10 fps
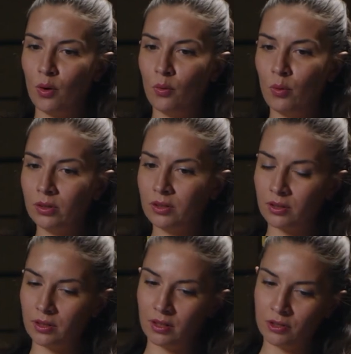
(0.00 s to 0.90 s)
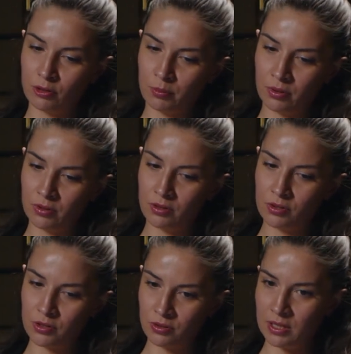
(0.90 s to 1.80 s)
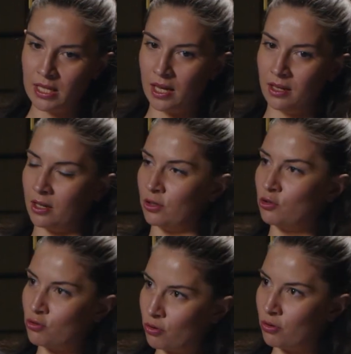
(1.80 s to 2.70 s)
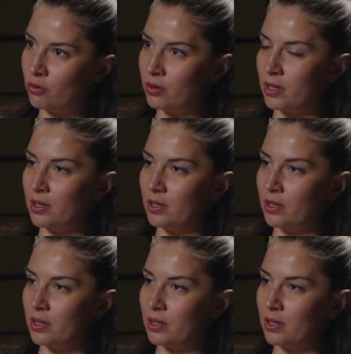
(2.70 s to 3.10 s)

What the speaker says: what entrepreneurs today can draw